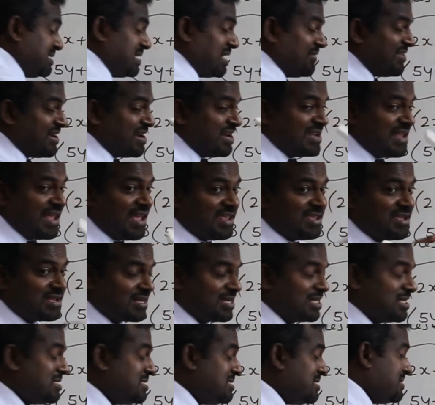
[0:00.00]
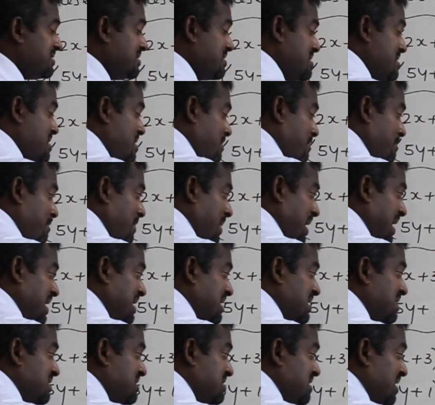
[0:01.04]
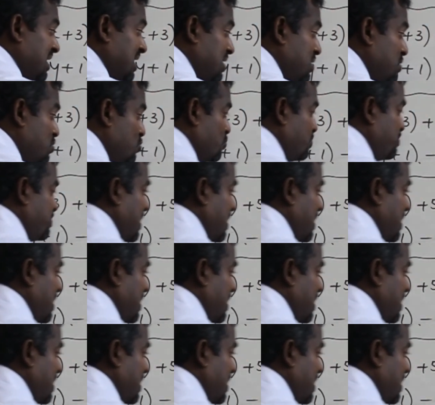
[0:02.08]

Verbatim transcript: is very dangerous. Minus into